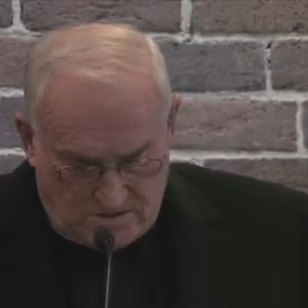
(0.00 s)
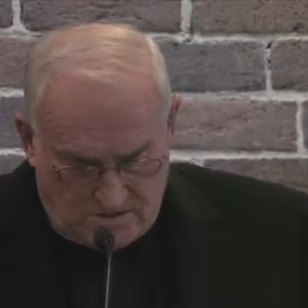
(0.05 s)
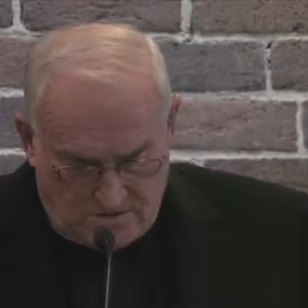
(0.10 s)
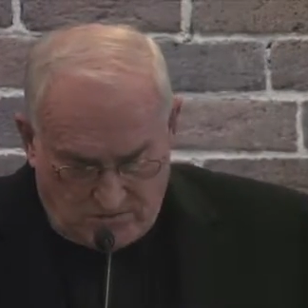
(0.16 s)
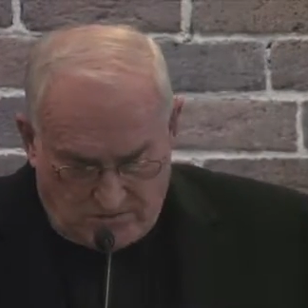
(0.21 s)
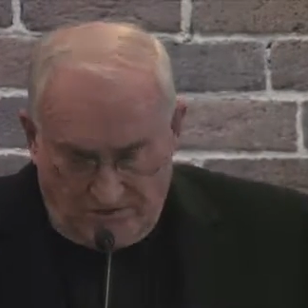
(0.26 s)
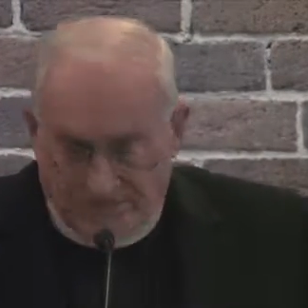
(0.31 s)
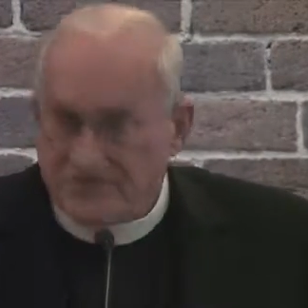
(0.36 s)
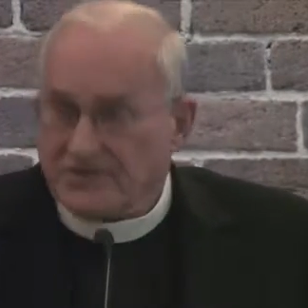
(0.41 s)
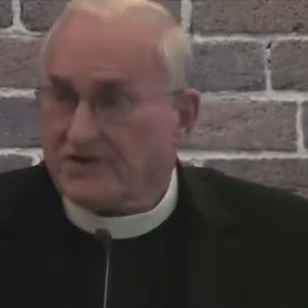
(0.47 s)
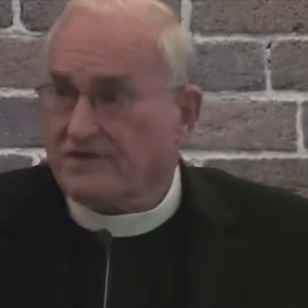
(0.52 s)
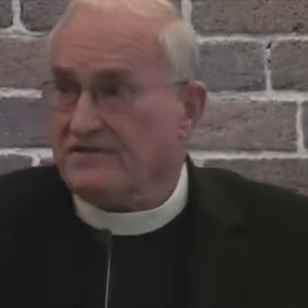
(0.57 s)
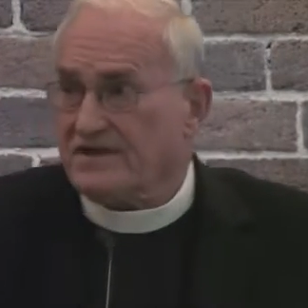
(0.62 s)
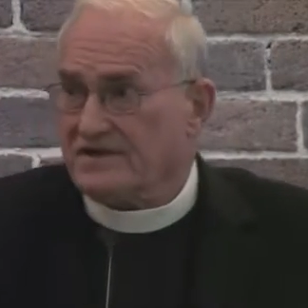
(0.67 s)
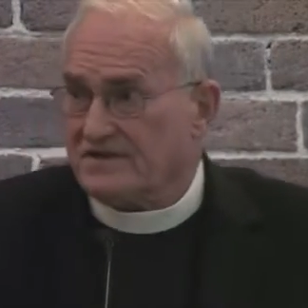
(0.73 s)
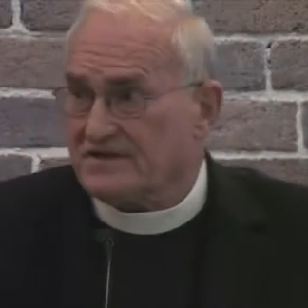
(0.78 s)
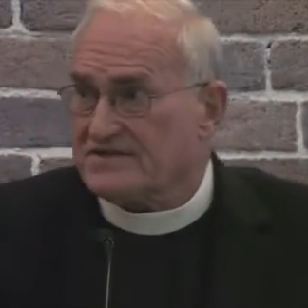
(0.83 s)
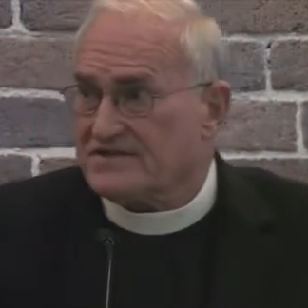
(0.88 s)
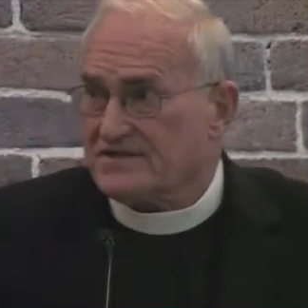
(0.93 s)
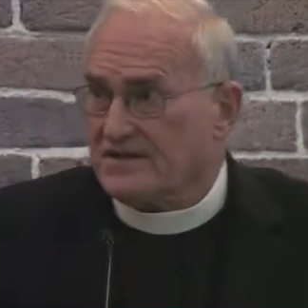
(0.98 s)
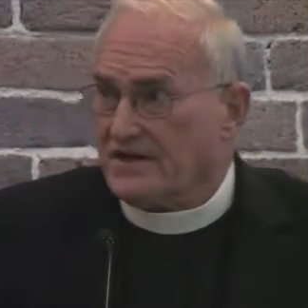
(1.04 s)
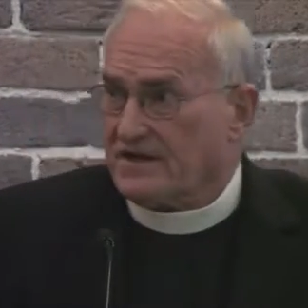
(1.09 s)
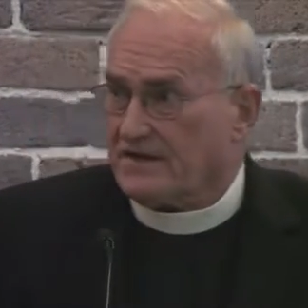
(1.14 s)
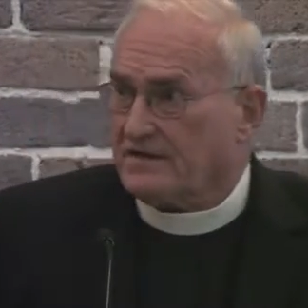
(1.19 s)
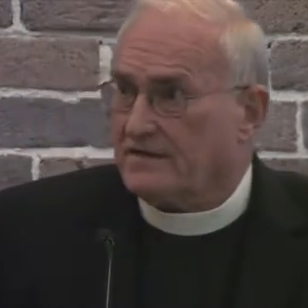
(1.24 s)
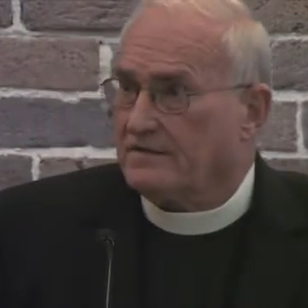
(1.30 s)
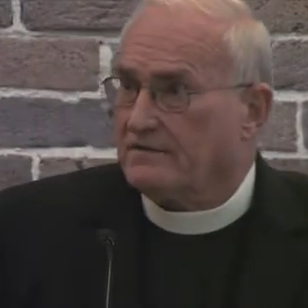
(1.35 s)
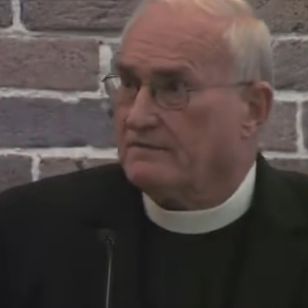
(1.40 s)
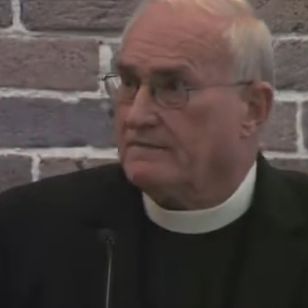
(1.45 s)
who are serving the
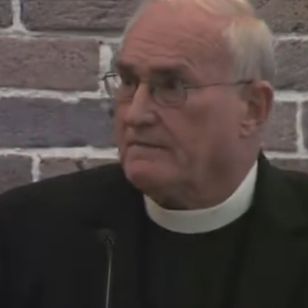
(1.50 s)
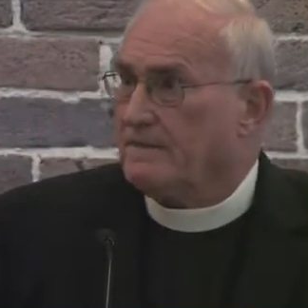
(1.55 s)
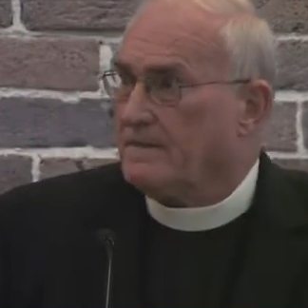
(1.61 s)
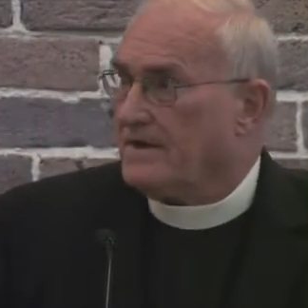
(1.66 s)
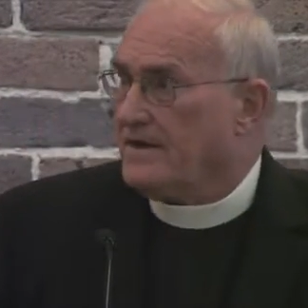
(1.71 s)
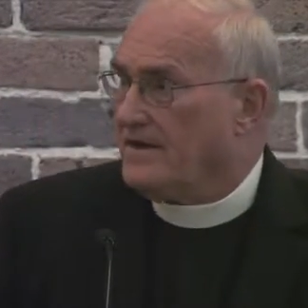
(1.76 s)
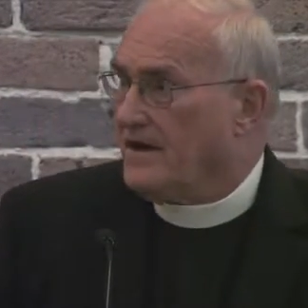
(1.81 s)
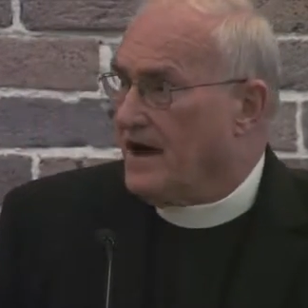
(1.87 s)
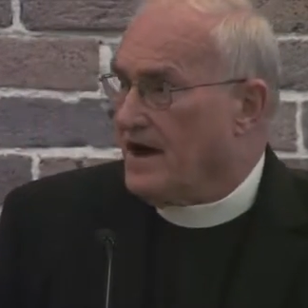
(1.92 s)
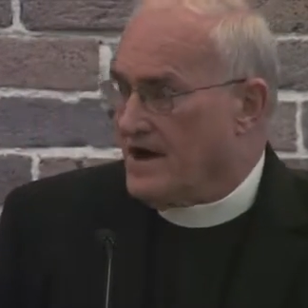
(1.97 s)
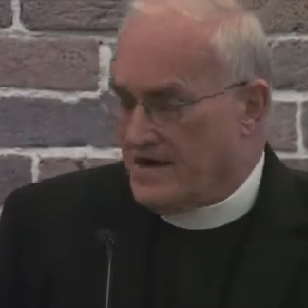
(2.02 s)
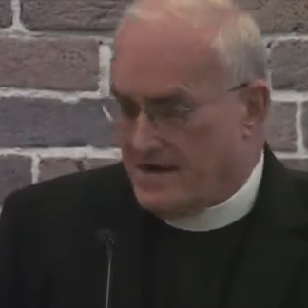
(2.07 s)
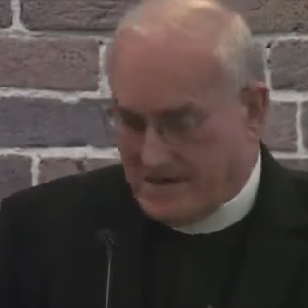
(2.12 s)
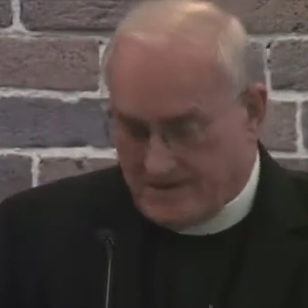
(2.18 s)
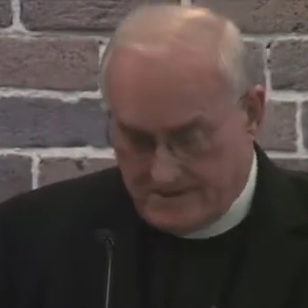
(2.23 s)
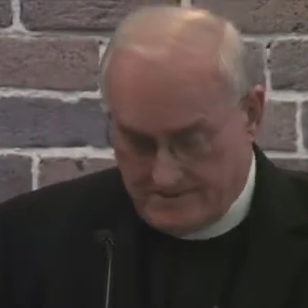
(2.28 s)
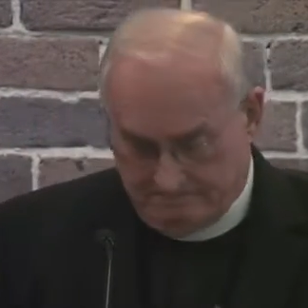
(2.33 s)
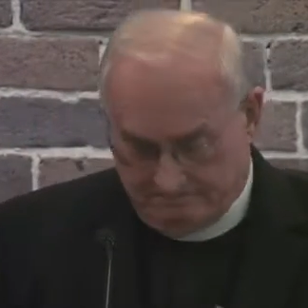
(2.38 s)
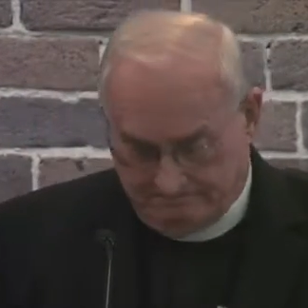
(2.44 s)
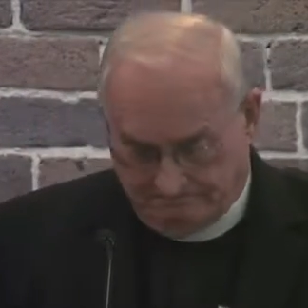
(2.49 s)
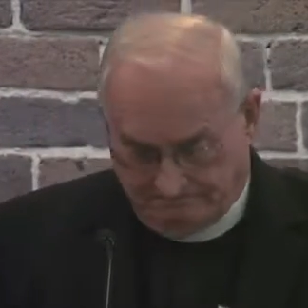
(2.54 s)
sick, the dying,